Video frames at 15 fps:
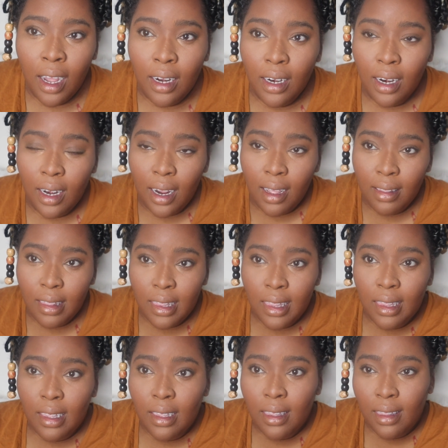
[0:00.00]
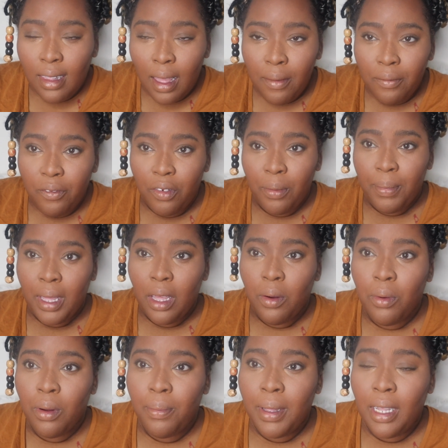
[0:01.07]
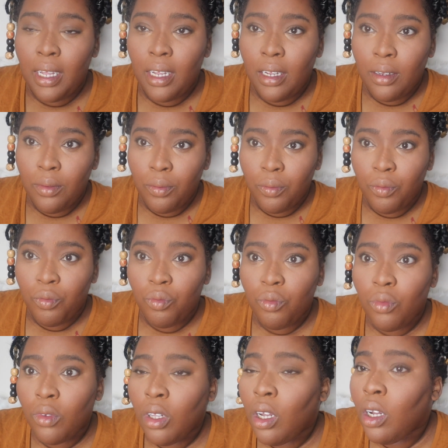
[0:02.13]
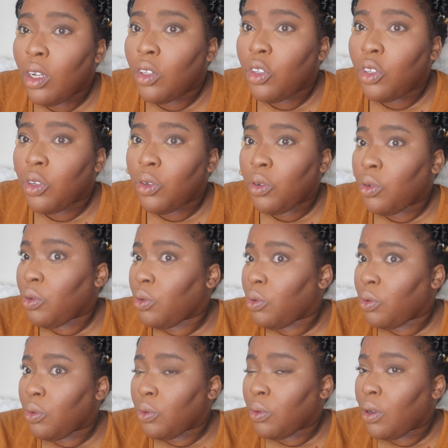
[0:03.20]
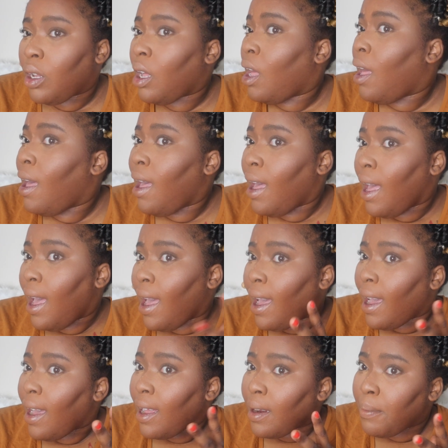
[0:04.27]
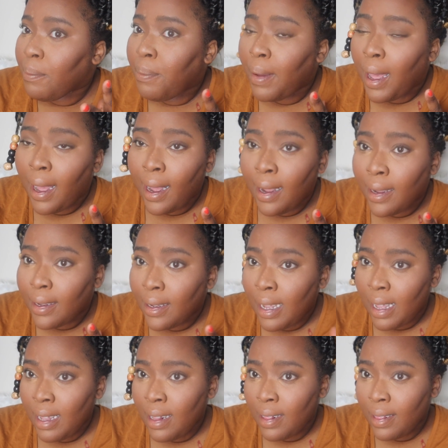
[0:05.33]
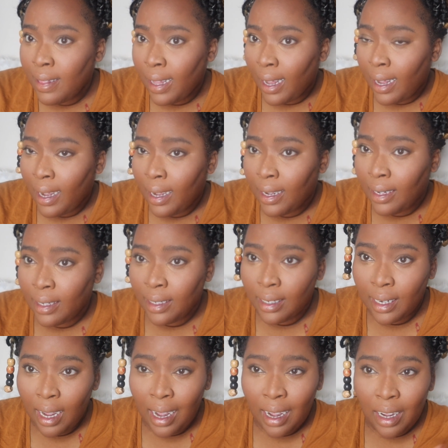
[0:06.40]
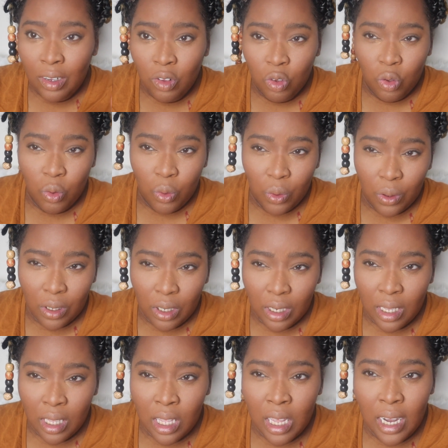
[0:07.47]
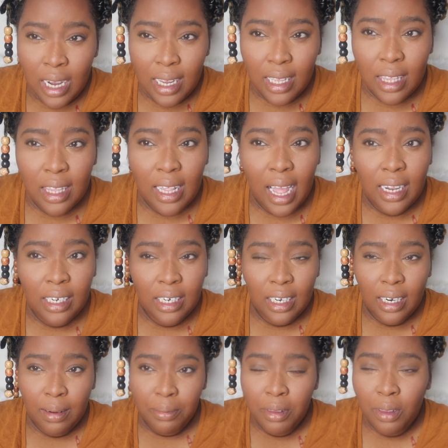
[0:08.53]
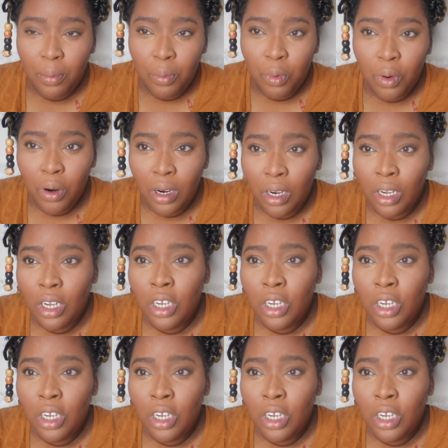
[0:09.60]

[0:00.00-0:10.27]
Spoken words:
The next step for me will be to add back in that contour, snatch it up some more.